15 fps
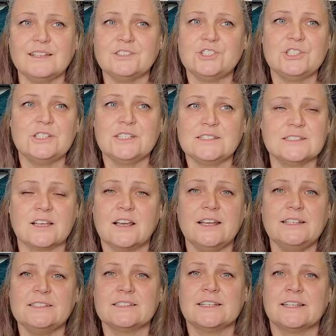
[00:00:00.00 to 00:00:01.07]
she
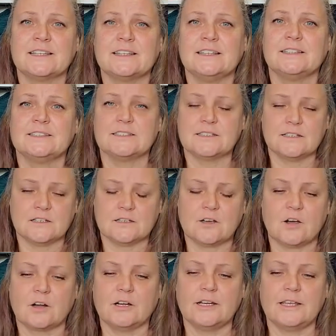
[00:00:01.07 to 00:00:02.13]
designs, like, these
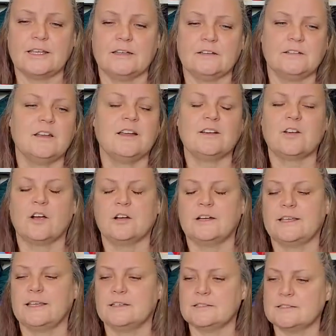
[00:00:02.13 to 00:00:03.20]
not
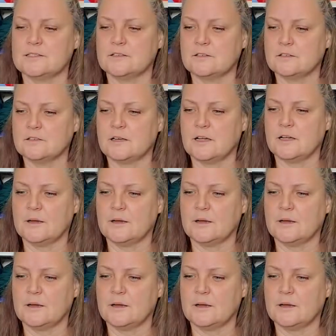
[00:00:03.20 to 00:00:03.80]
cardigans, they're